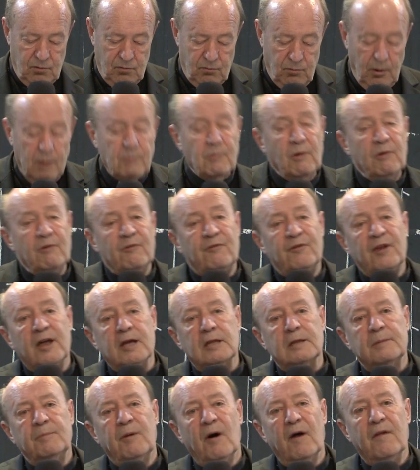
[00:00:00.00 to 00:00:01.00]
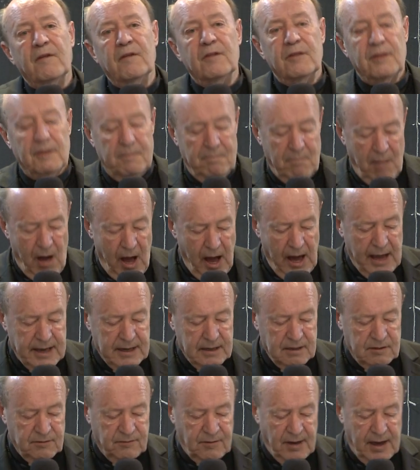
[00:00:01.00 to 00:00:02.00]
When we reflect upon the
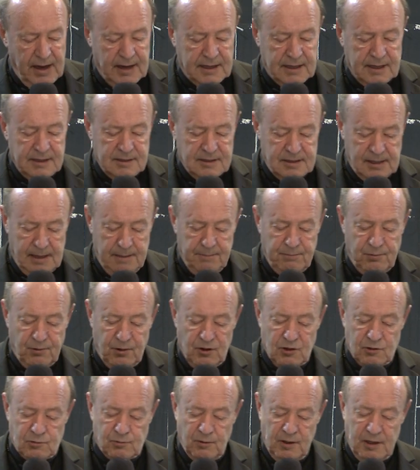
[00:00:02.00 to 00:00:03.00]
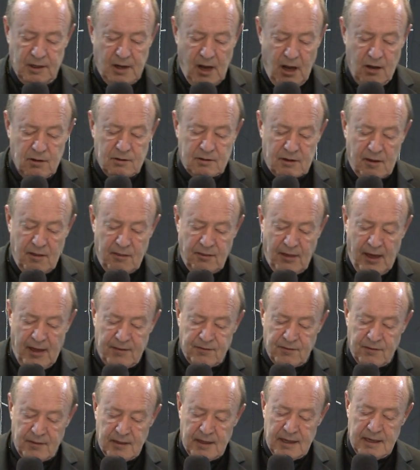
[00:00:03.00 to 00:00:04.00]
mind of our contemporaries, we note
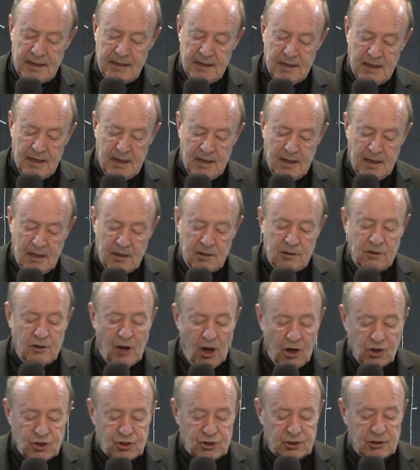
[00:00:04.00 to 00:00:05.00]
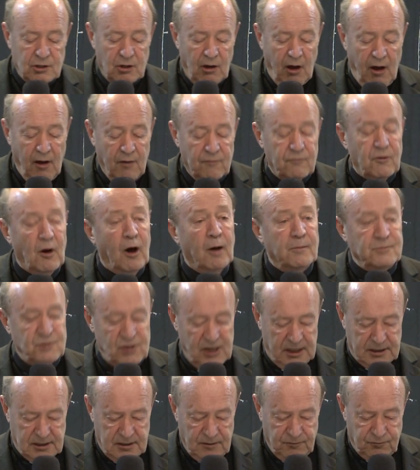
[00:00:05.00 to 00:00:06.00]
that the notion of
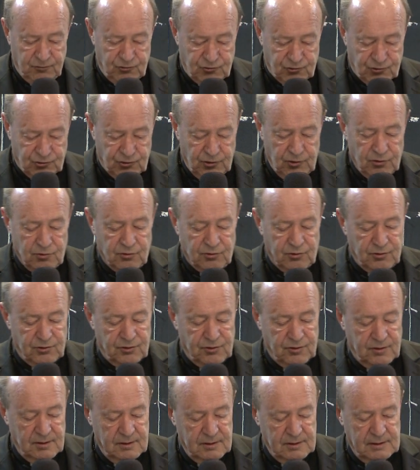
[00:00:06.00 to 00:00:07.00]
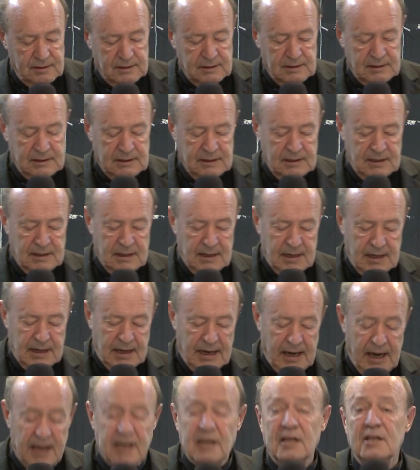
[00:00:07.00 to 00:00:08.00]
objective truth,
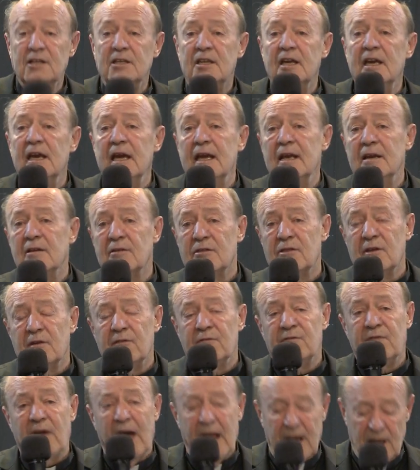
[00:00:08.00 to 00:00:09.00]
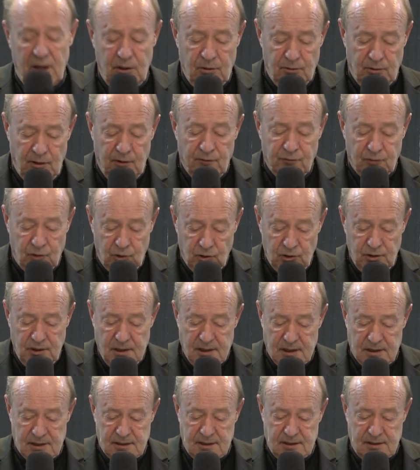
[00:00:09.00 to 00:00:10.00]
and indeed of the value of
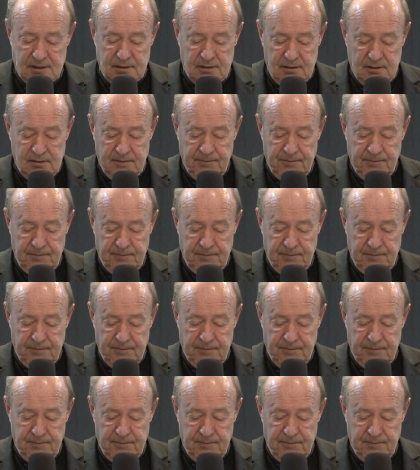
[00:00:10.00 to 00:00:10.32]
goodness,